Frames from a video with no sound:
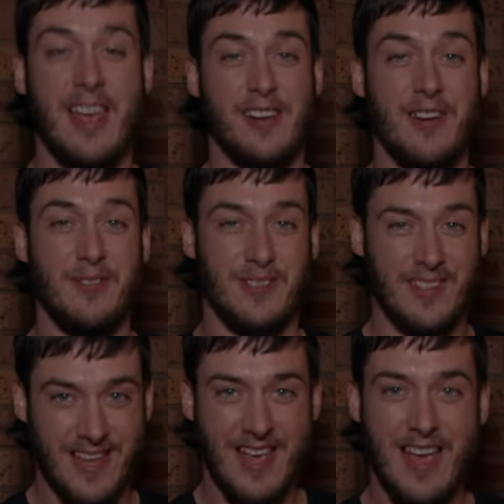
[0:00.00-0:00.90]
and girls.
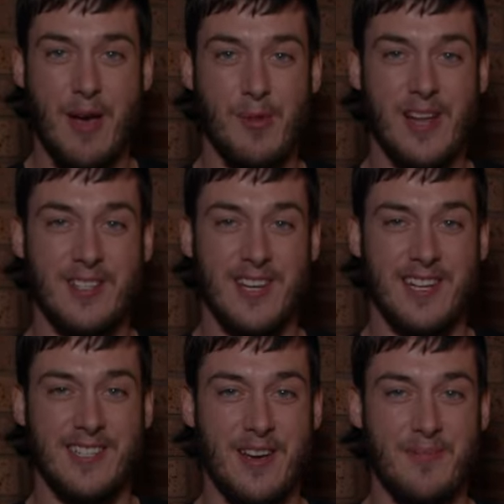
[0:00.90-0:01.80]
We'll catch you
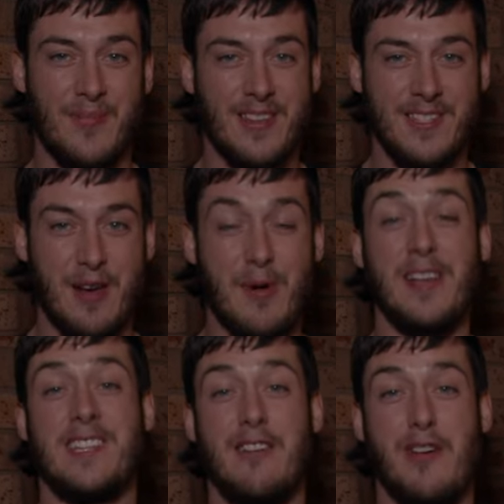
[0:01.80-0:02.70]
next time. Stay
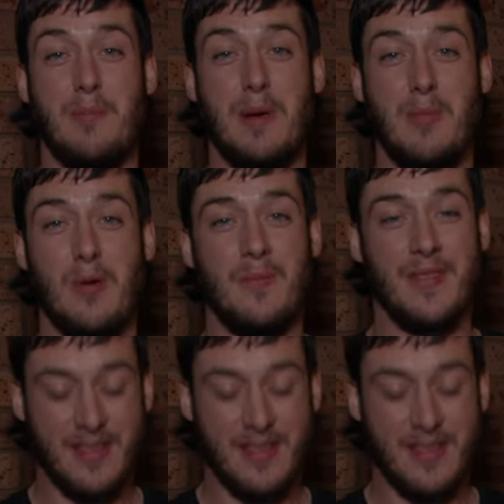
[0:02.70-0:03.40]
wet, stay fed, people.